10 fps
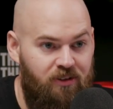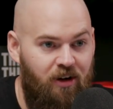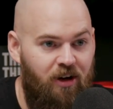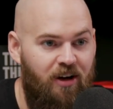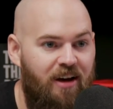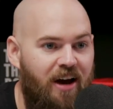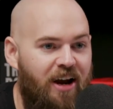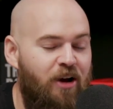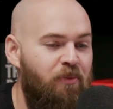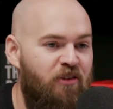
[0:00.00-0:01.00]
And
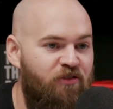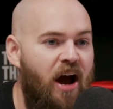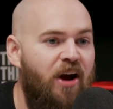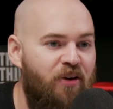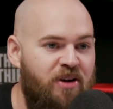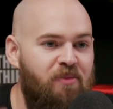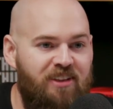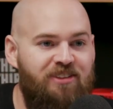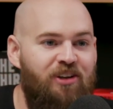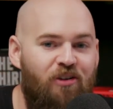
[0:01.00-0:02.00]
I'm like firing
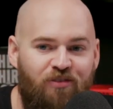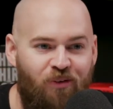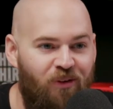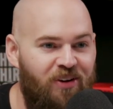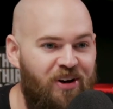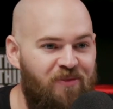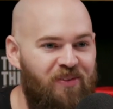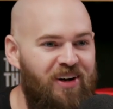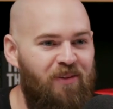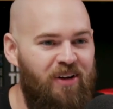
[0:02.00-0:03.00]
myself for him. I know.
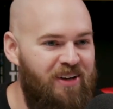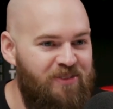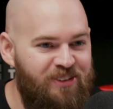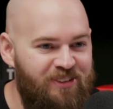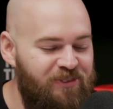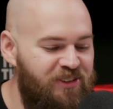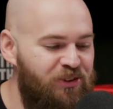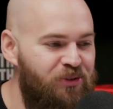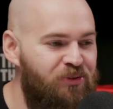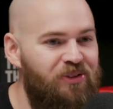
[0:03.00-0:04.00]
But I'm like, I'm
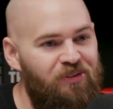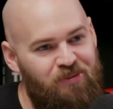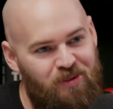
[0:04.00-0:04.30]
too real. Too real.